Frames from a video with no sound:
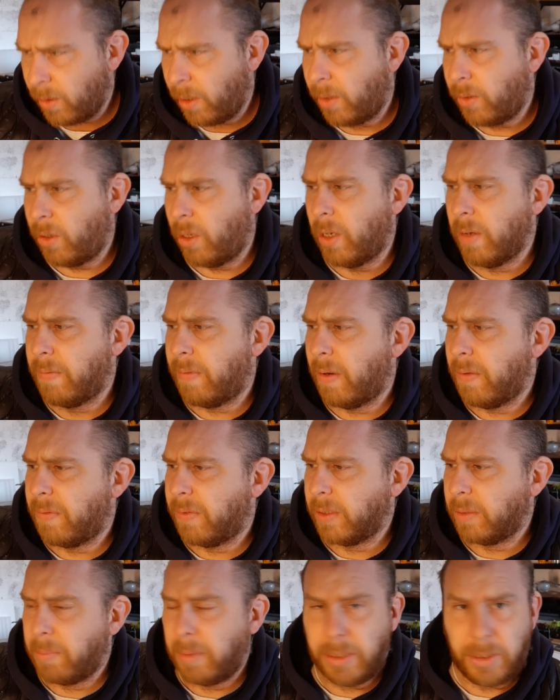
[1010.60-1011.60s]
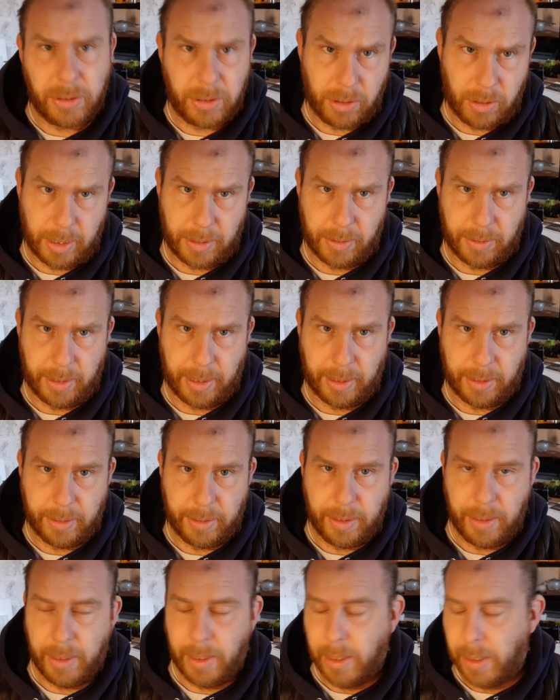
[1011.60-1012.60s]
You can vote for as much as you like on there.
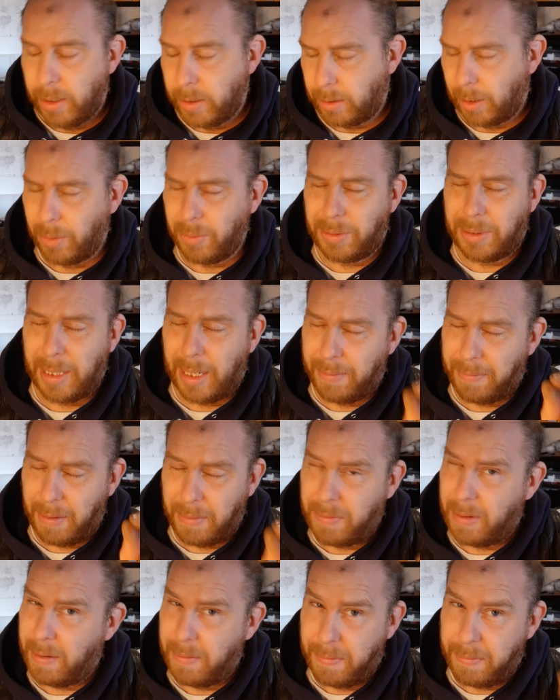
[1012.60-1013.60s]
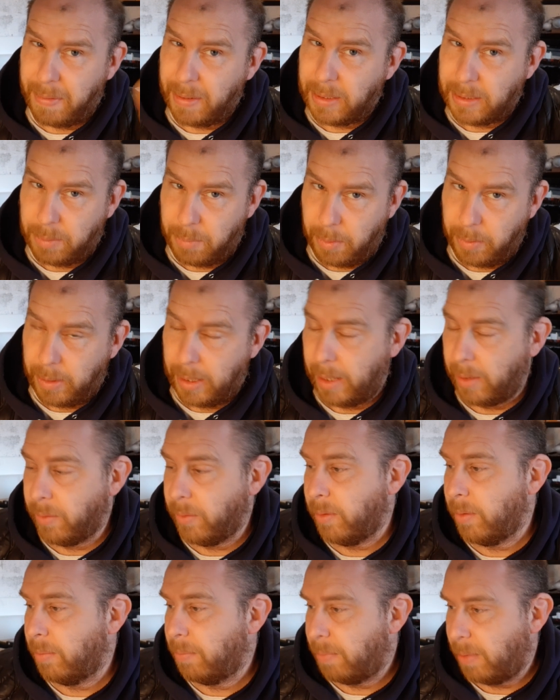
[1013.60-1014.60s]
Don't say I vote for everything, because it won't
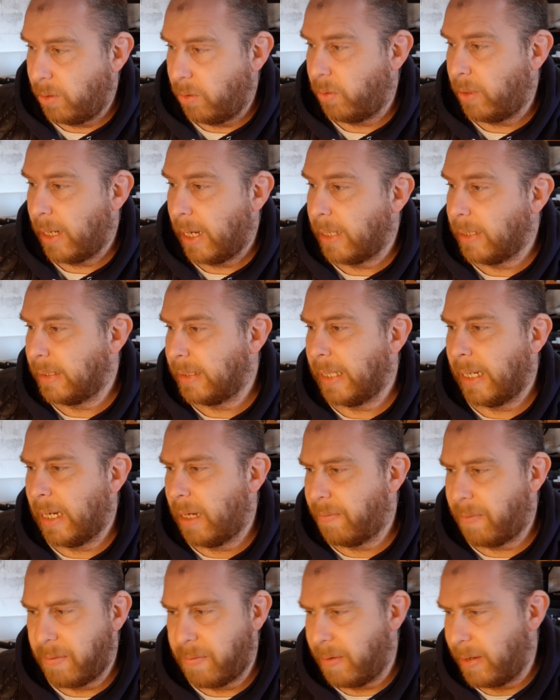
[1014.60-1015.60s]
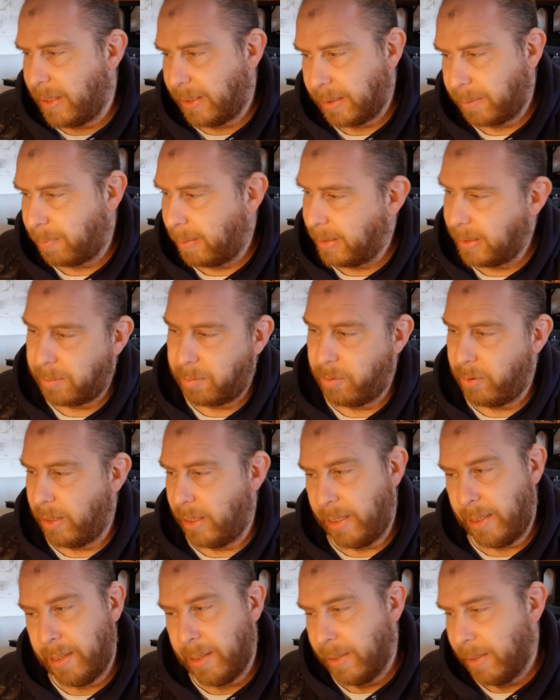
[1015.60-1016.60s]
count. But you can say I vote for any Space
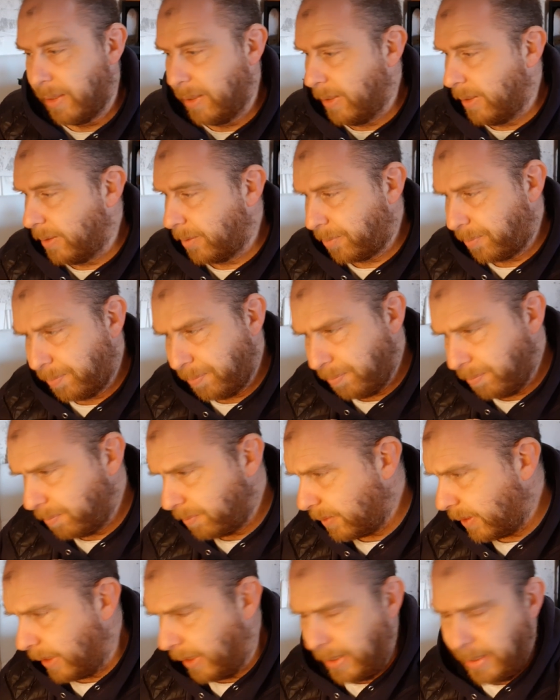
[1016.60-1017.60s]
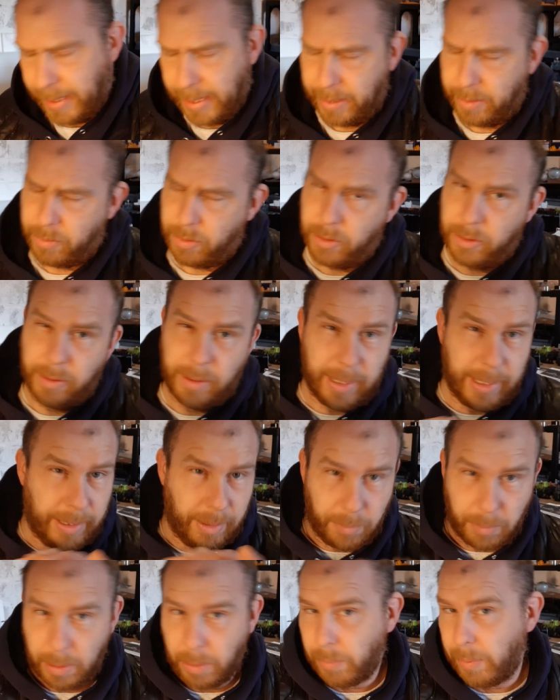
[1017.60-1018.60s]
Marine, any Necron,
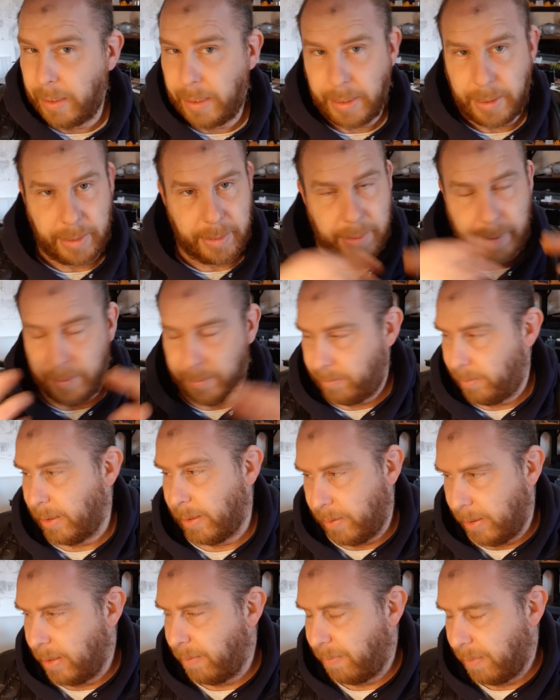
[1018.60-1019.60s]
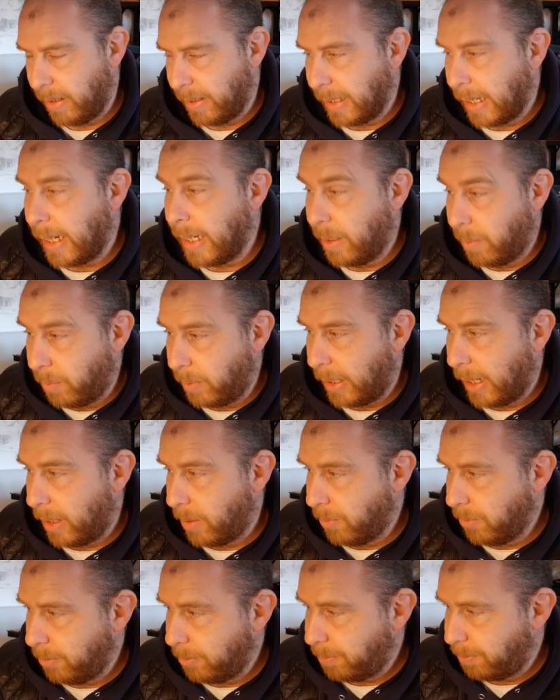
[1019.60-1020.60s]
any World Eater, anything like that, and it will
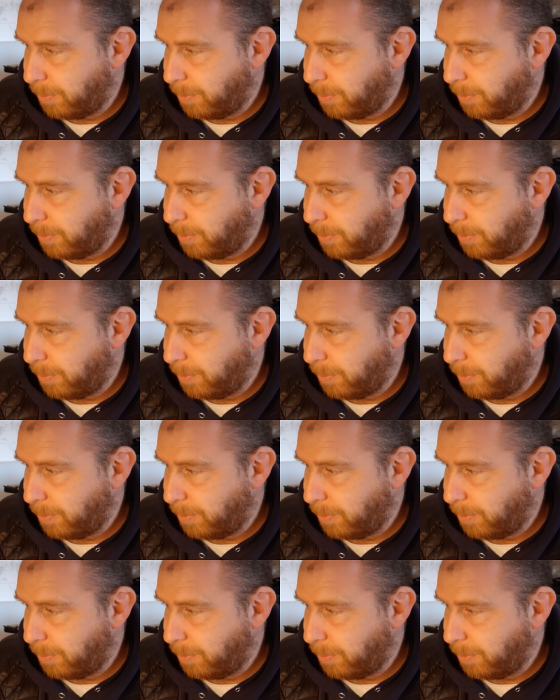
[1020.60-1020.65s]
count.